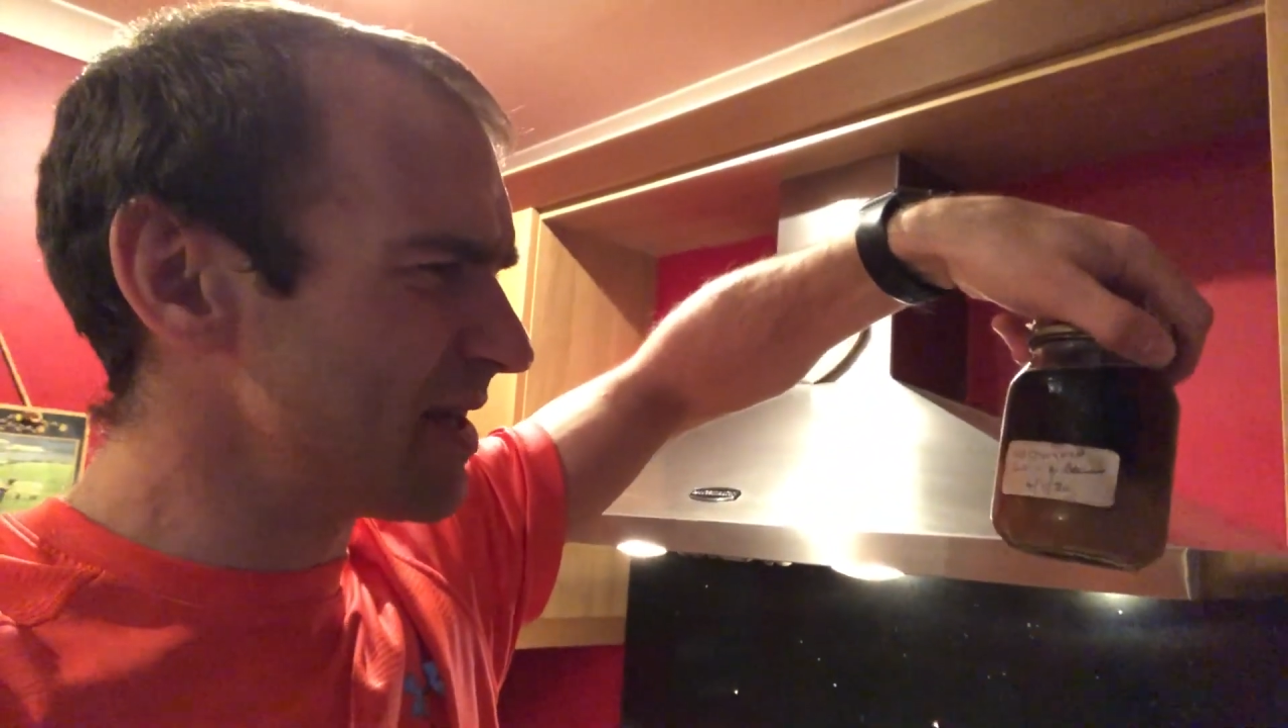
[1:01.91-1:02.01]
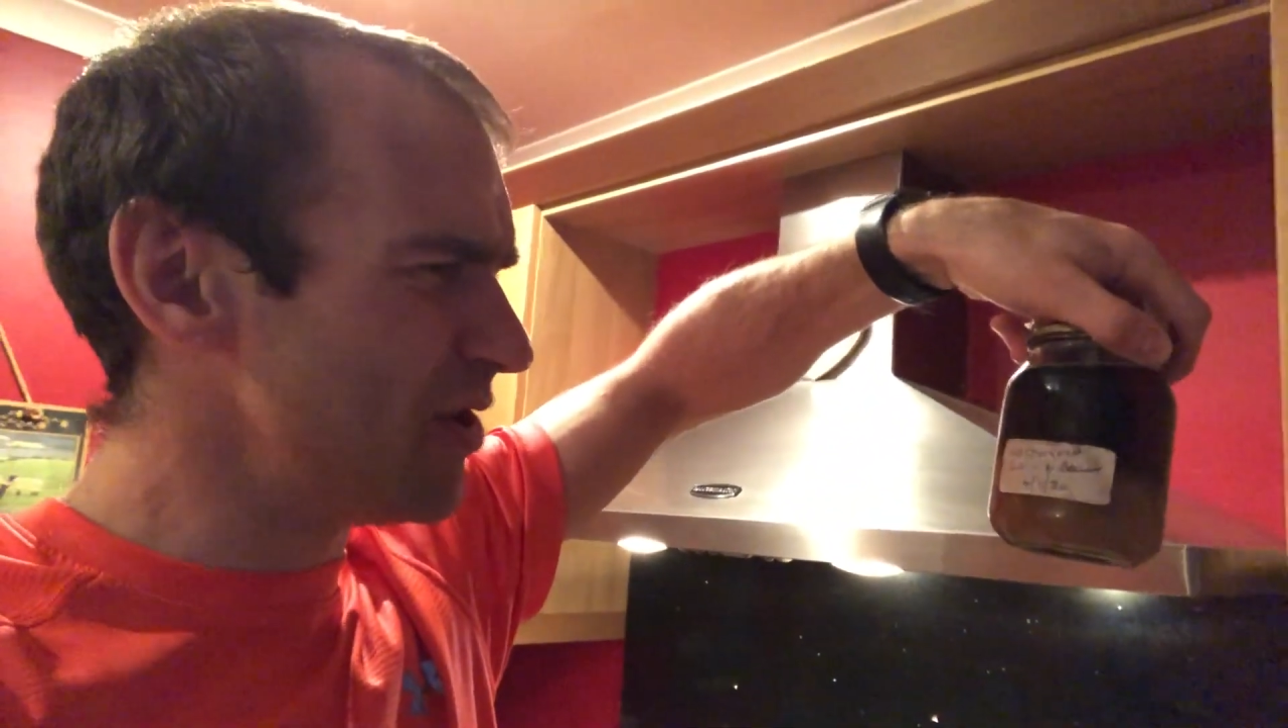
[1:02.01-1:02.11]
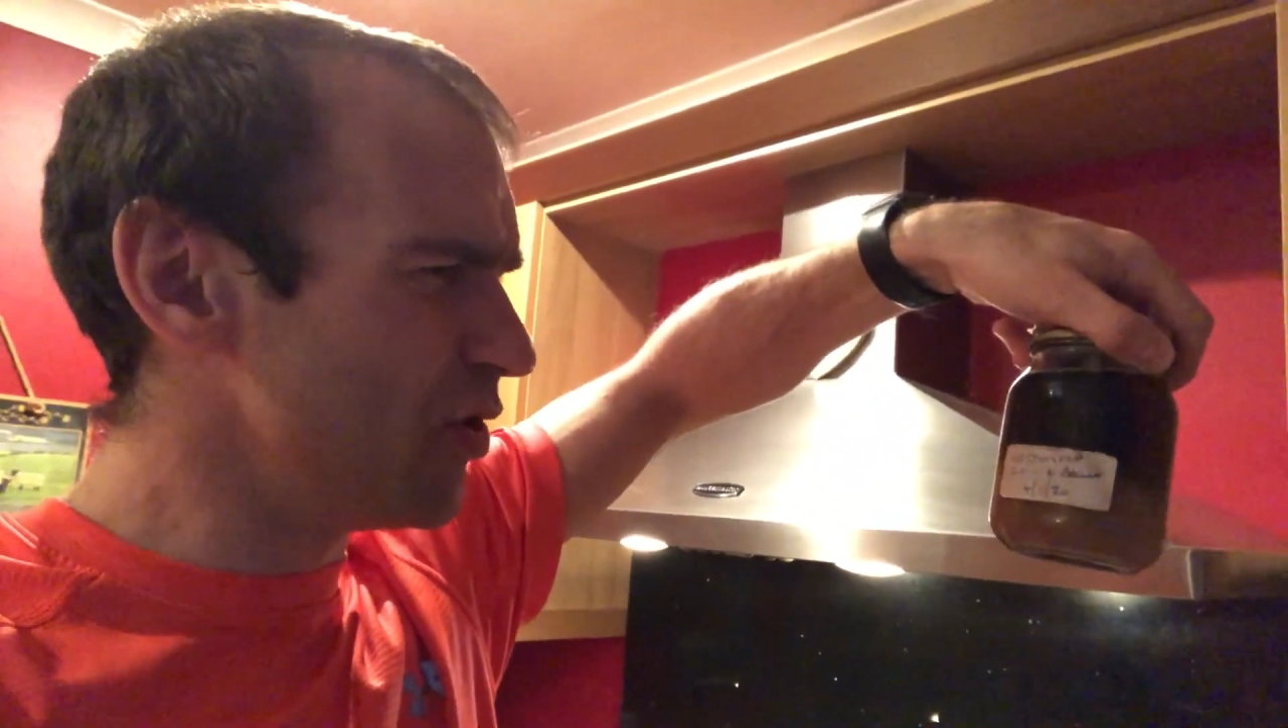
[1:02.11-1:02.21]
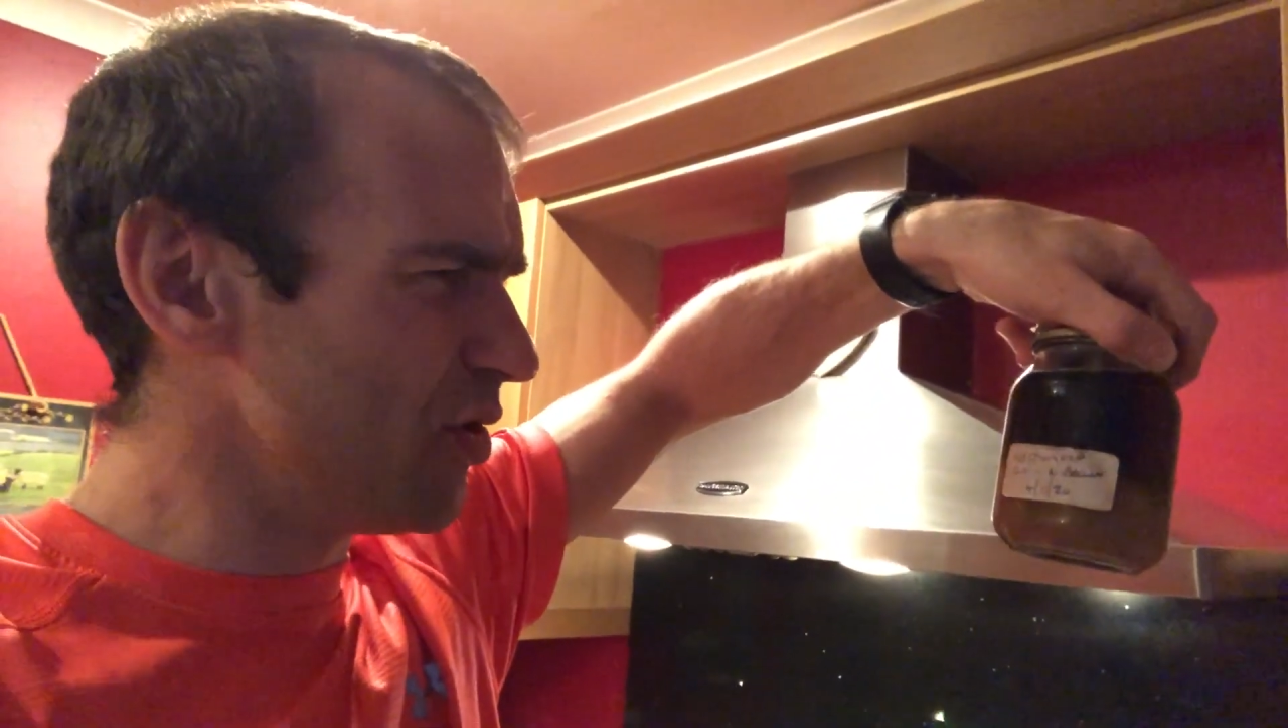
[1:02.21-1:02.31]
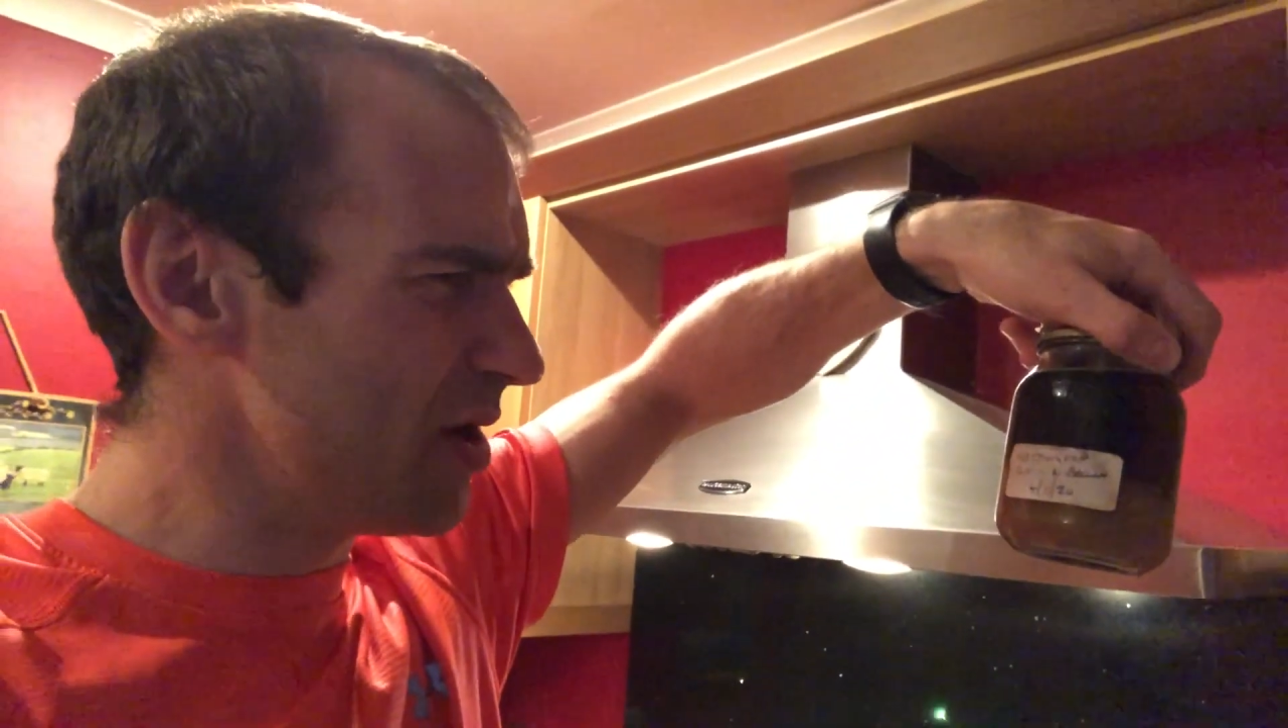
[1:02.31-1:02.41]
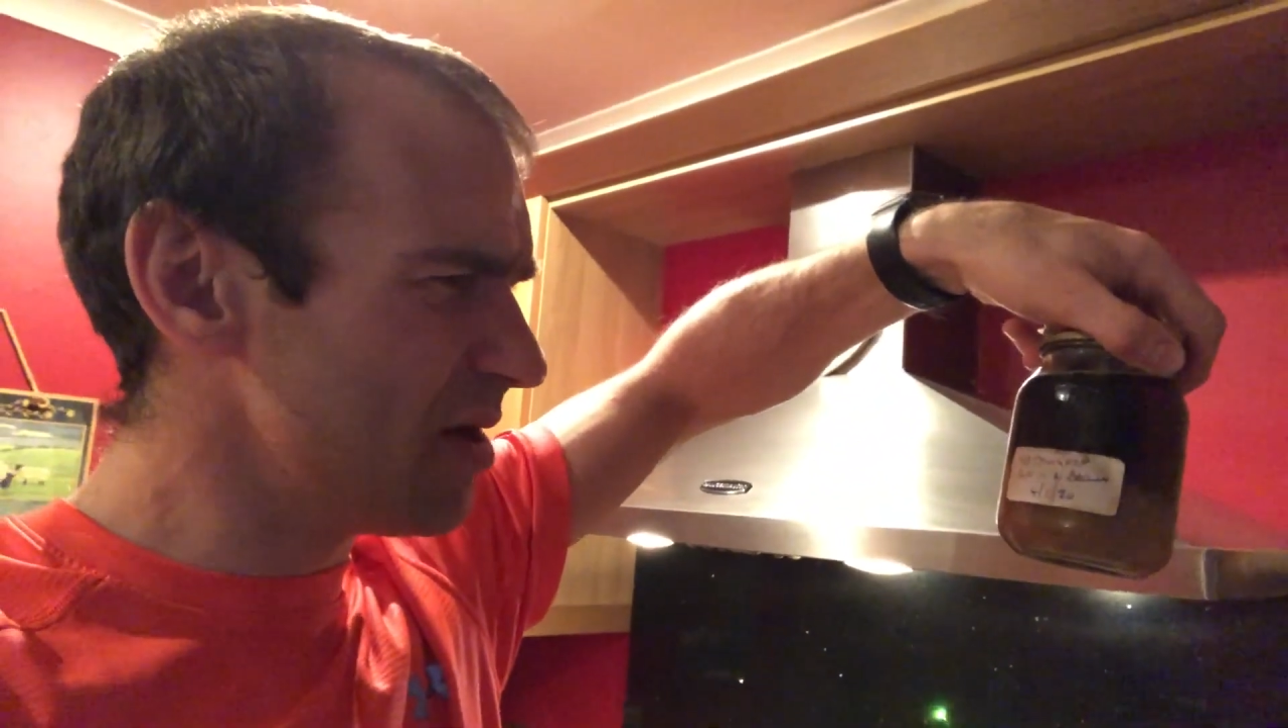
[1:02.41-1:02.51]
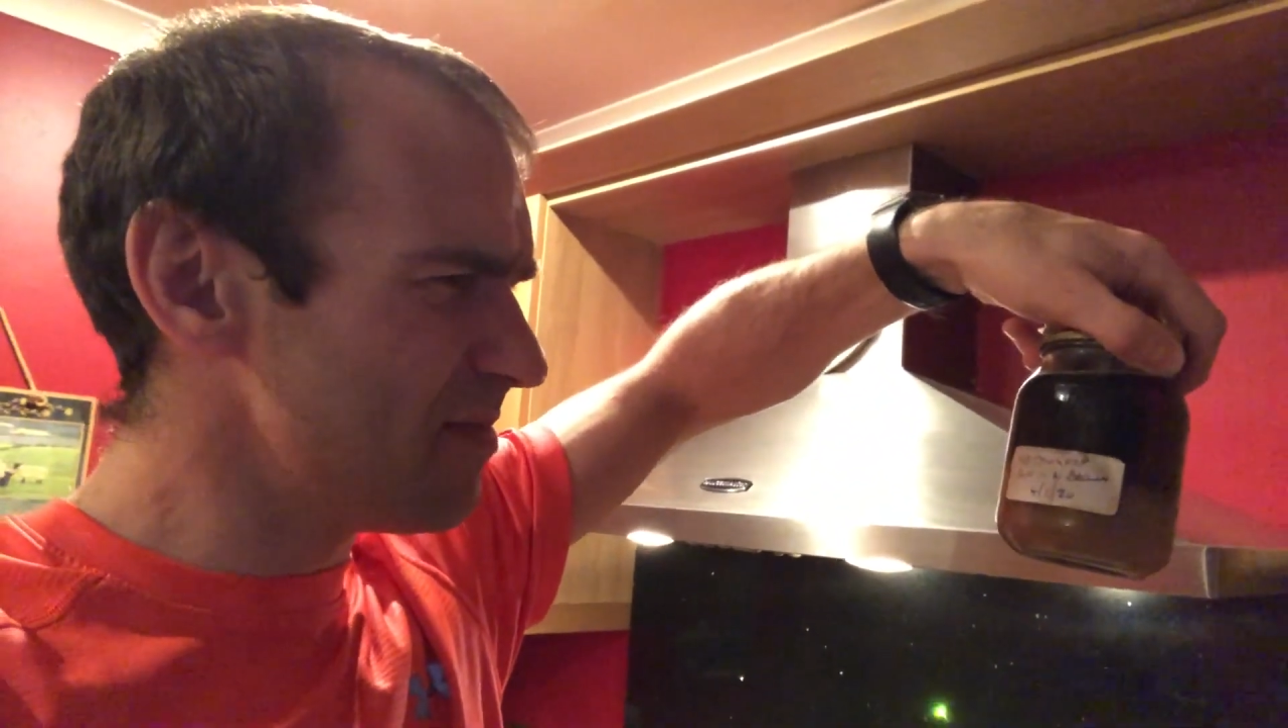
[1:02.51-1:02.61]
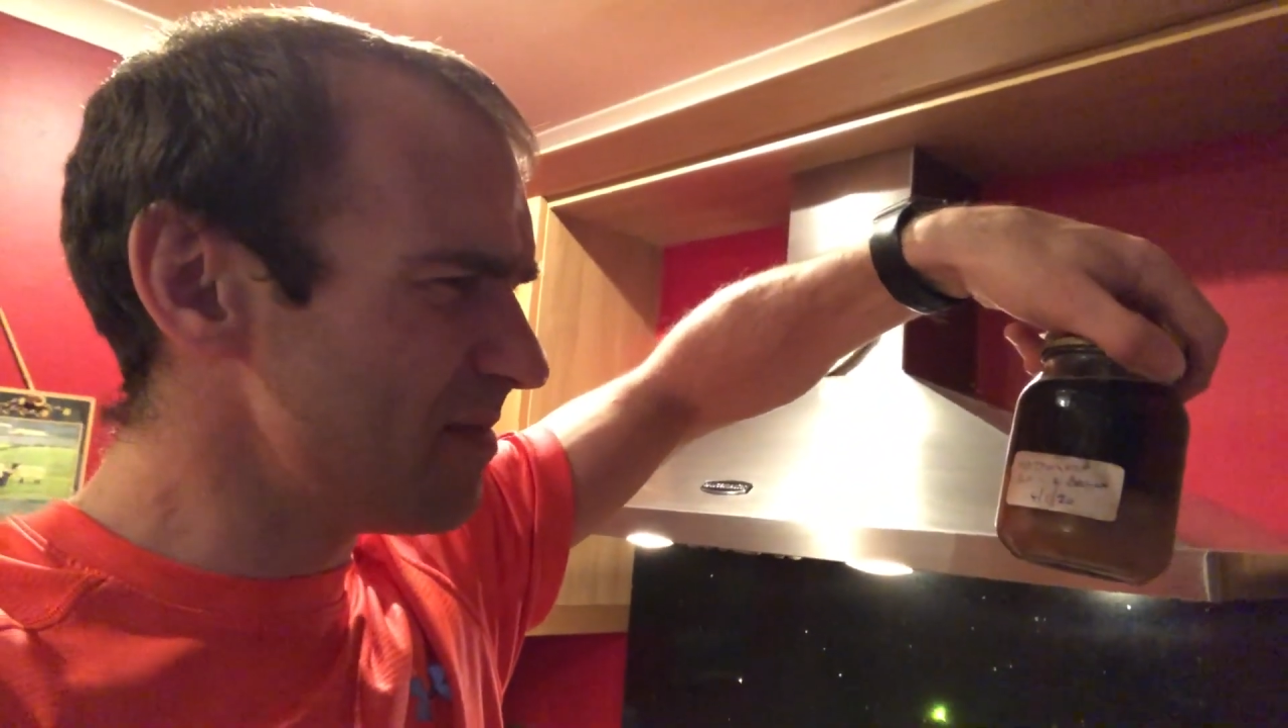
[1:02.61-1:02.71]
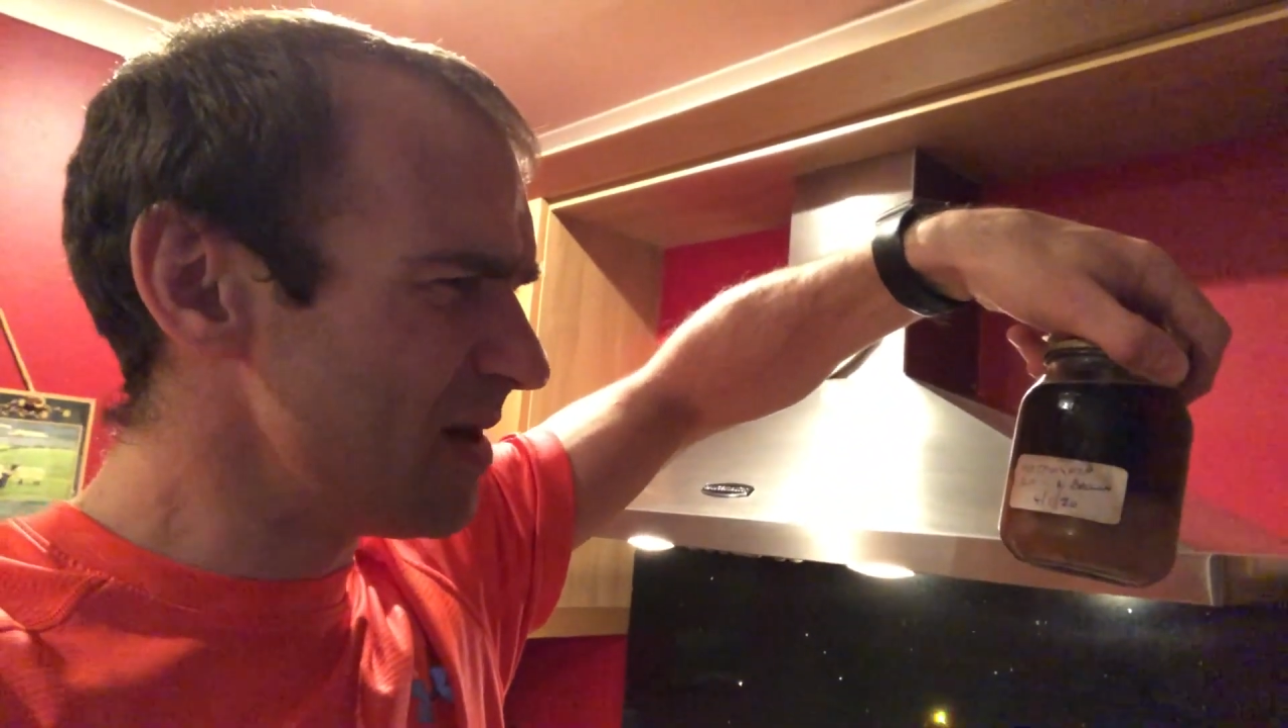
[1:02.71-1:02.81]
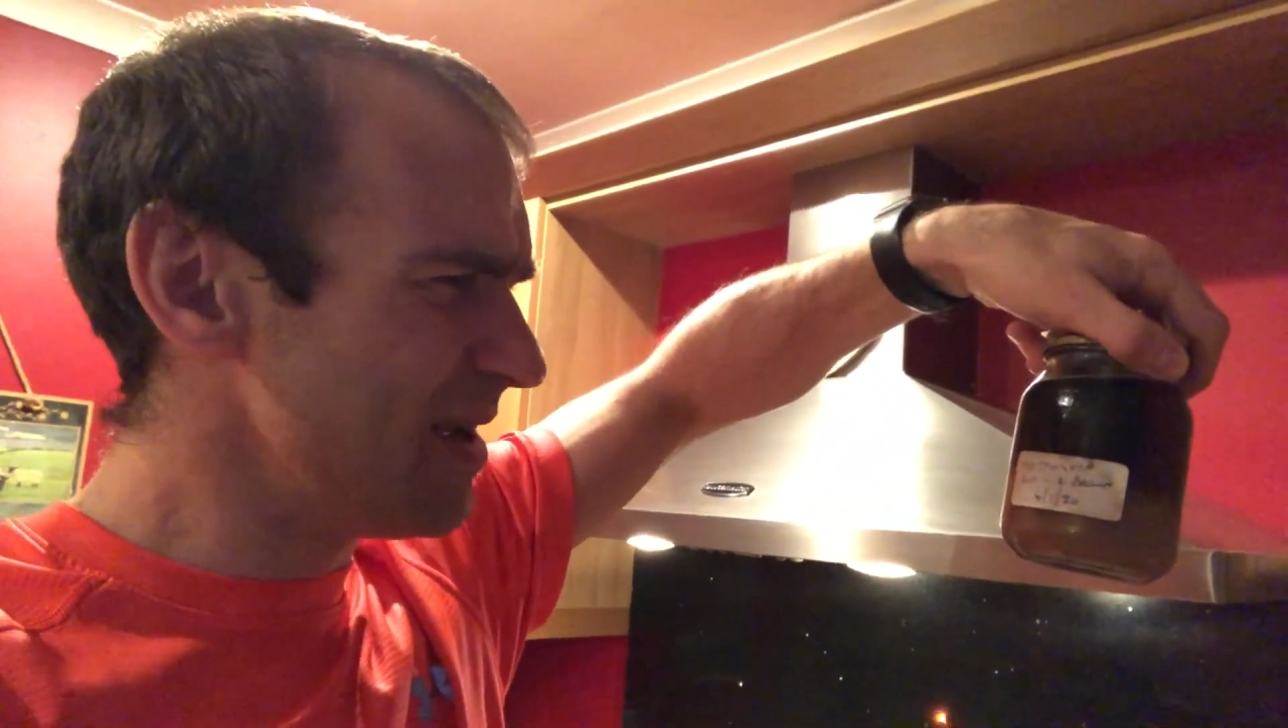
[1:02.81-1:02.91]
Nottingham